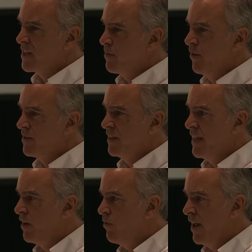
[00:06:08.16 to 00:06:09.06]
experiencing
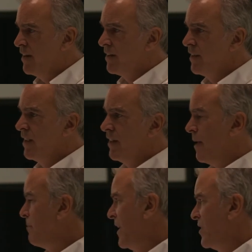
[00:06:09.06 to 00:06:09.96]
that around
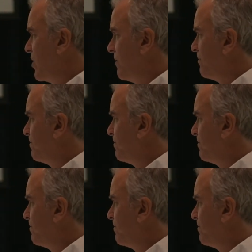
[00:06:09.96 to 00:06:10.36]
that manager.